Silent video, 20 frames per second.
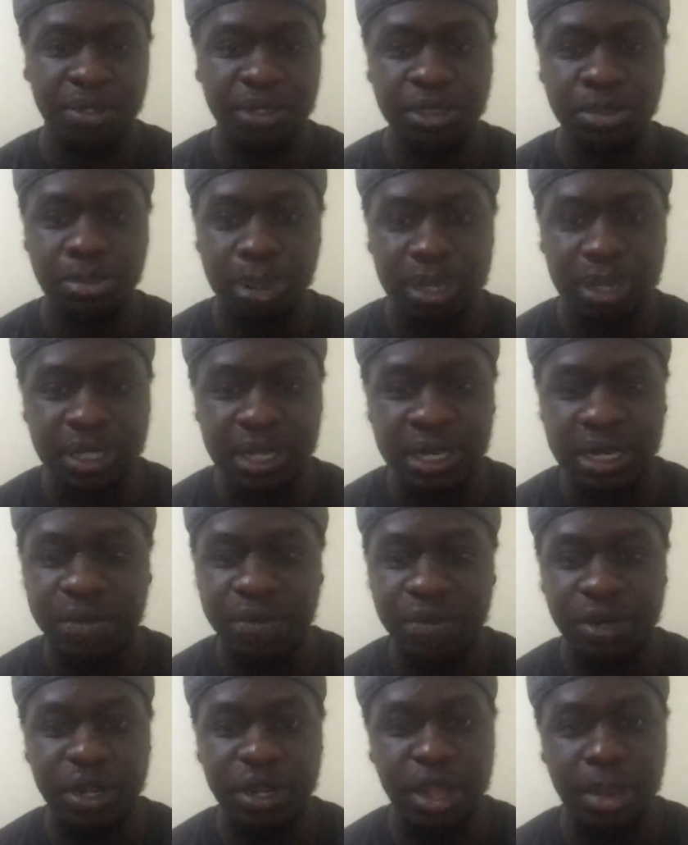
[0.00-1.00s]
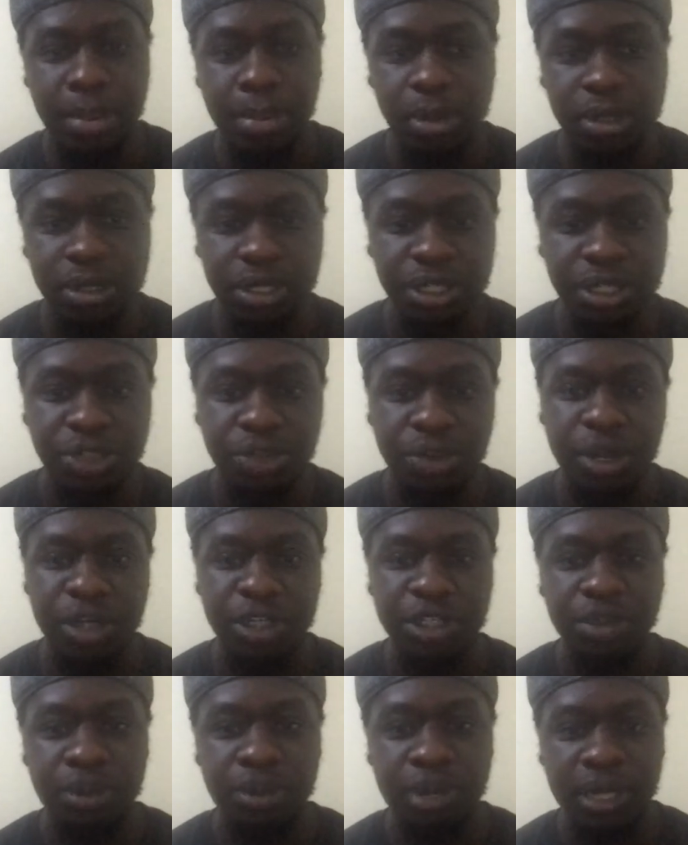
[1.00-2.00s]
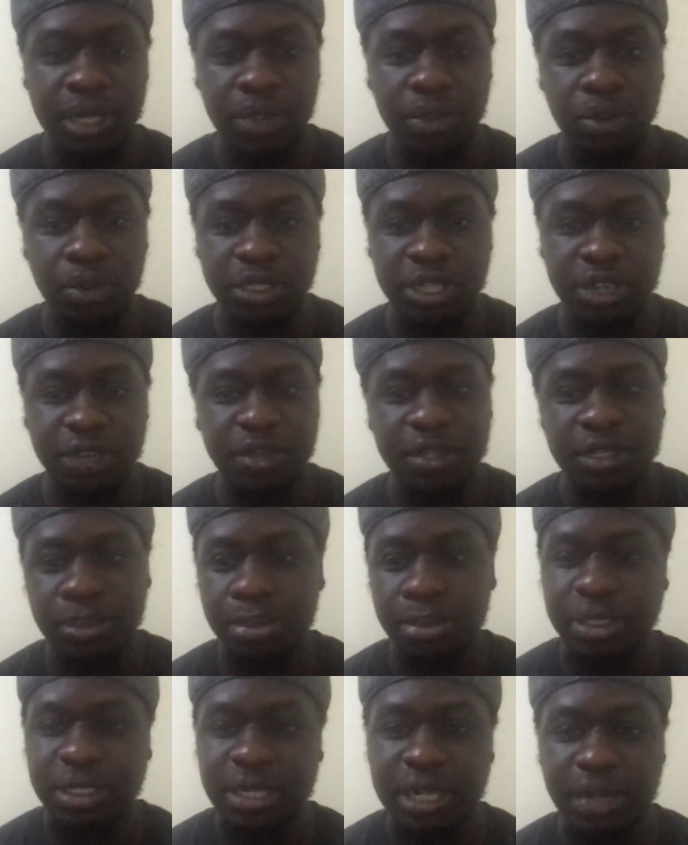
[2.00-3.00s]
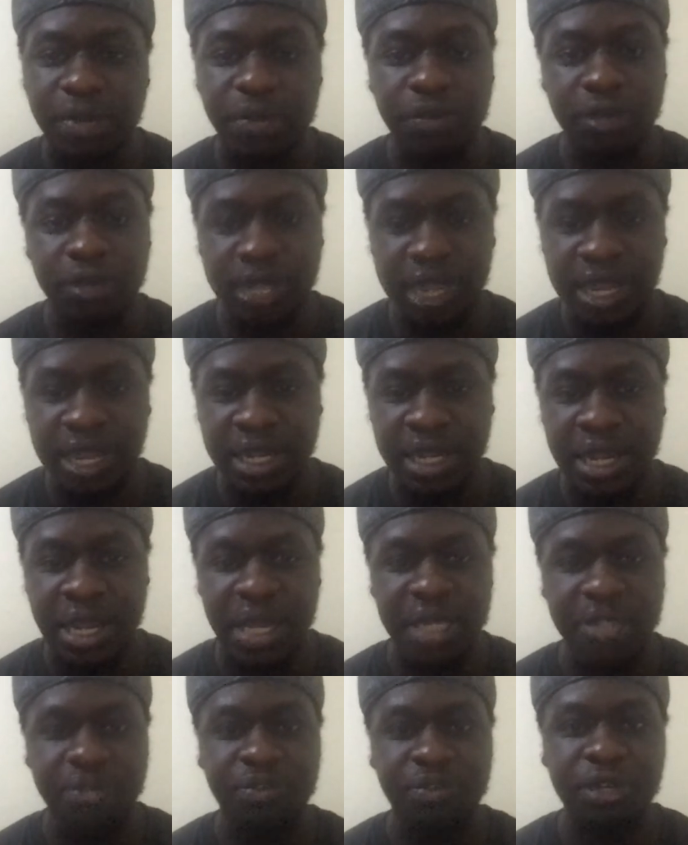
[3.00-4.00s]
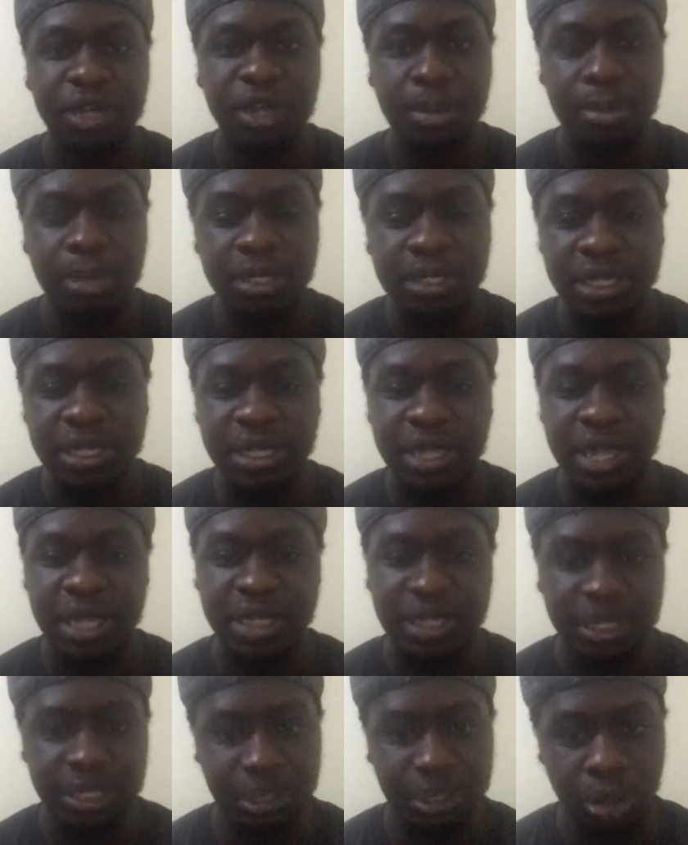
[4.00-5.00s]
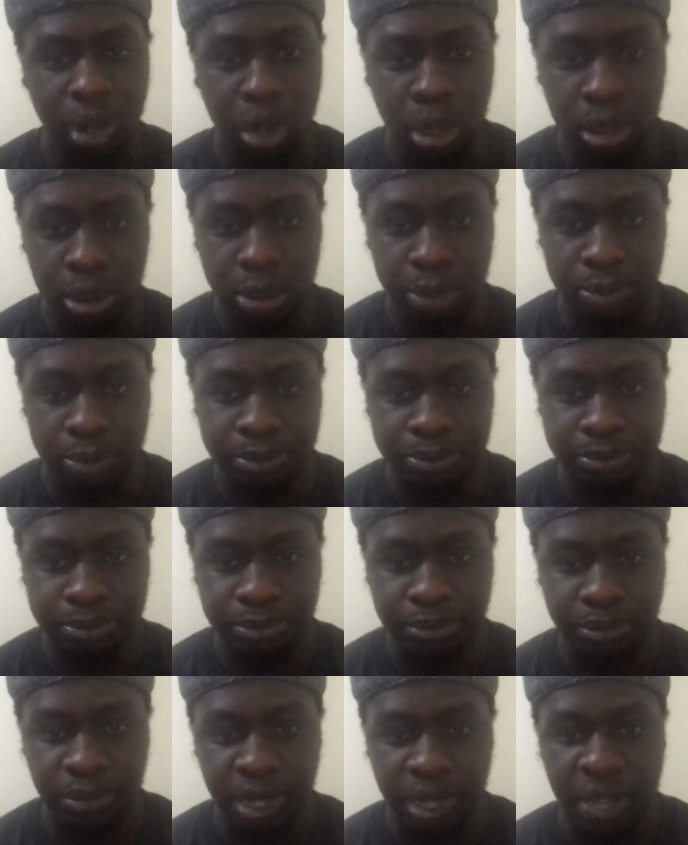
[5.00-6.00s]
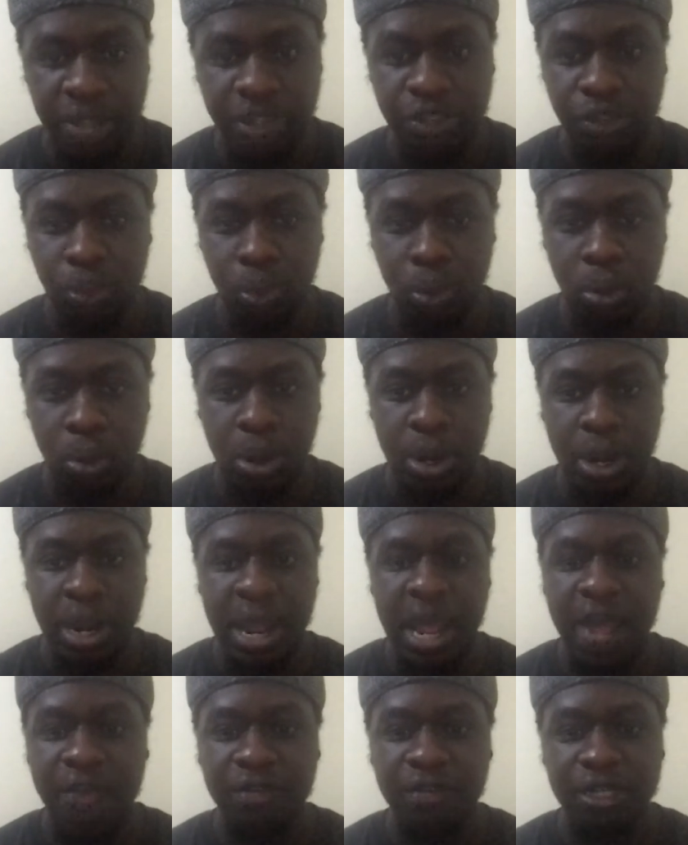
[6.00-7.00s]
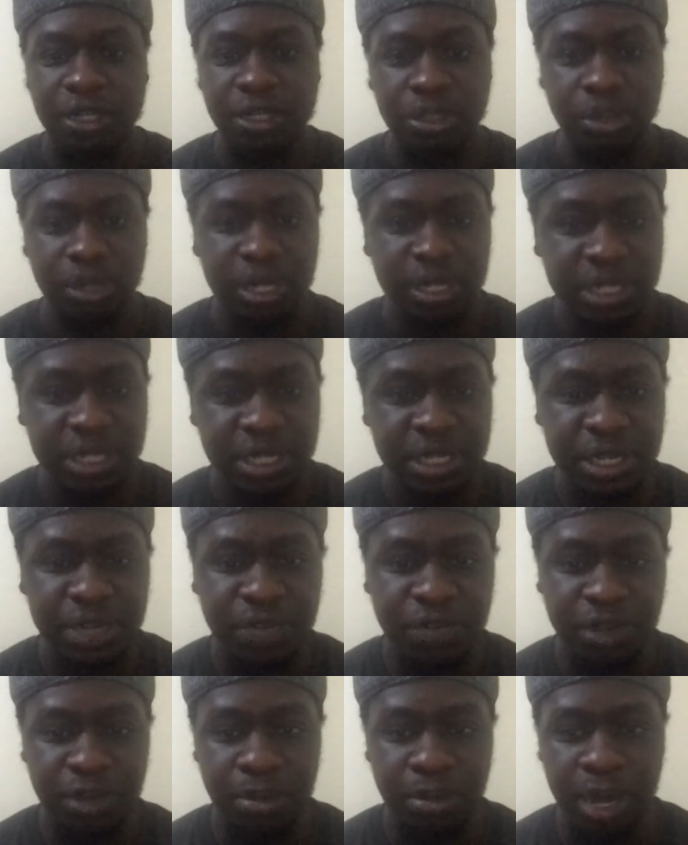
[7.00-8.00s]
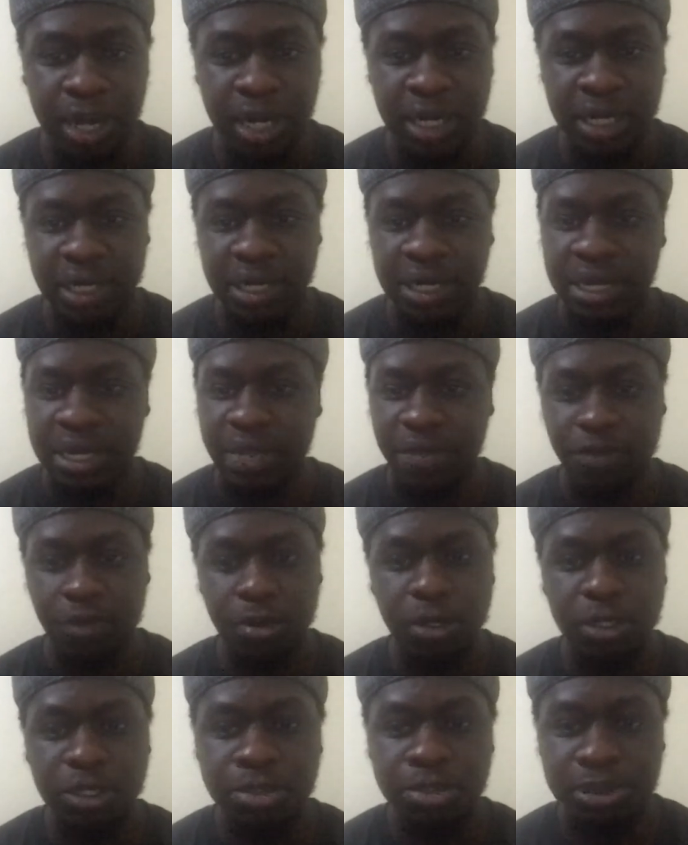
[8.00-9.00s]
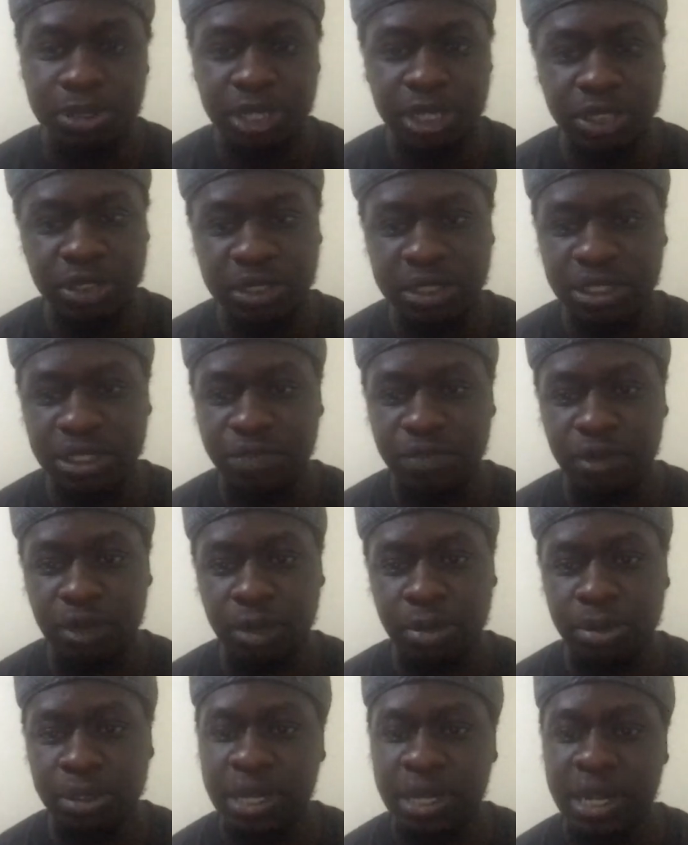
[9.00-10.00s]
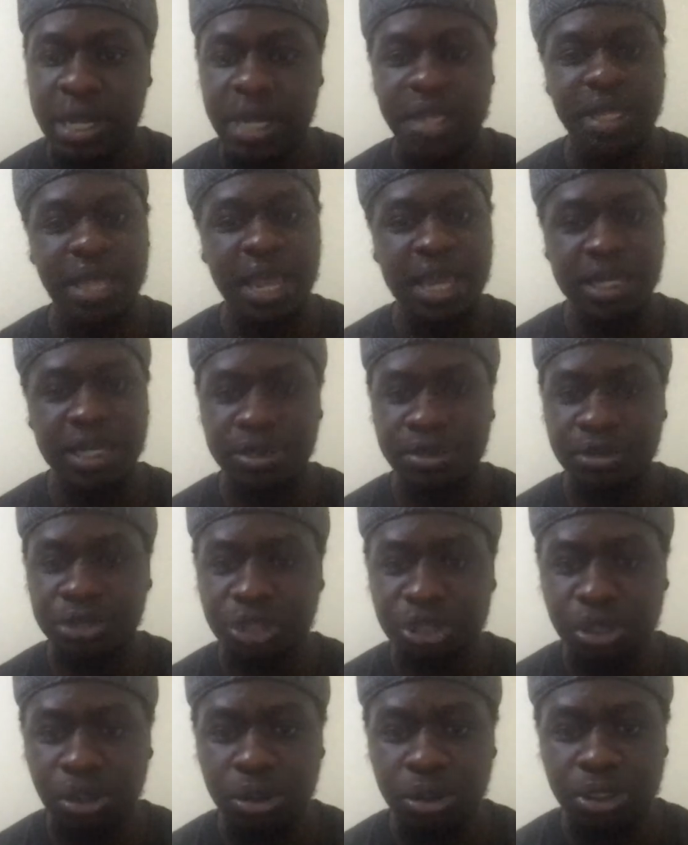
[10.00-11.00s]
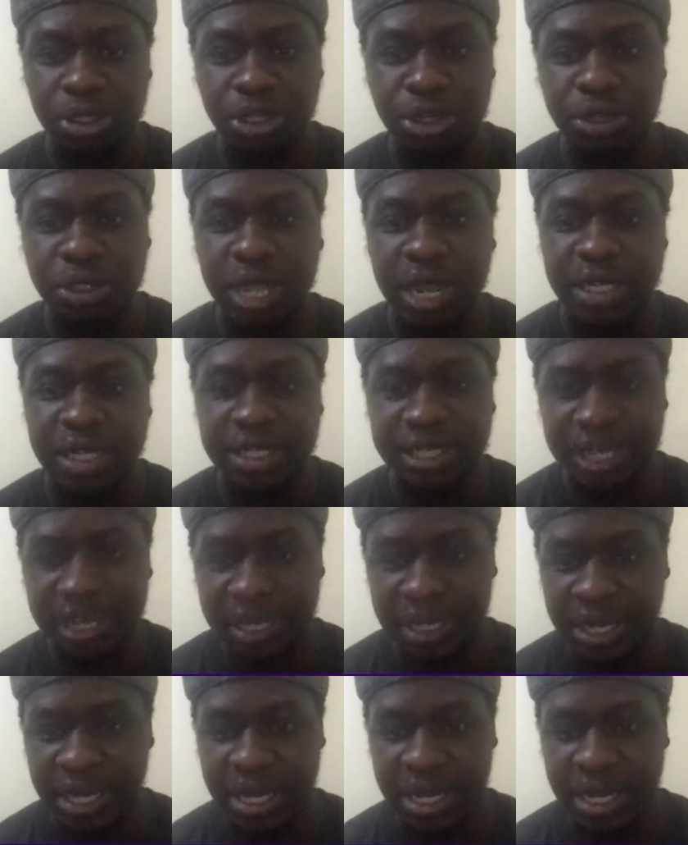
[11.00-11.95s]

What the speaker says: basically really important to ensure that whatever is built at the end of the day is really meeting the intended goal. So, after soliciting feedback, a formal specification is developed, the iteration continues until